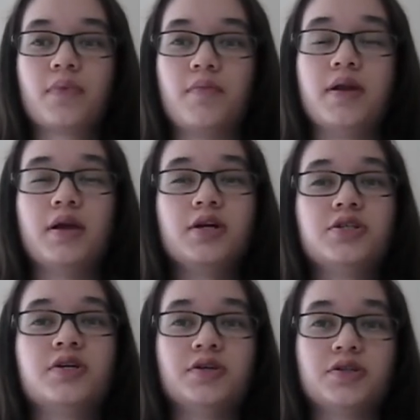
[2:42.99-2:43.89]
And
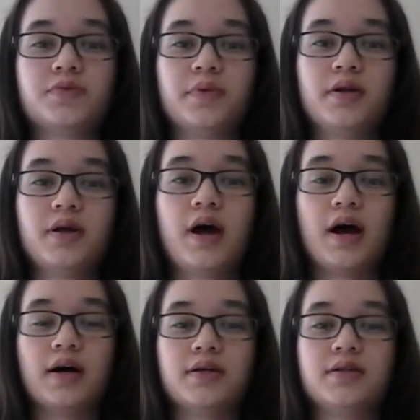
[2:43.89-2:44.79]
each instrument
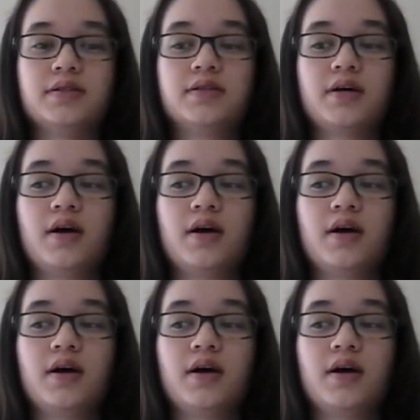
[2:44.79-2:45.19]
has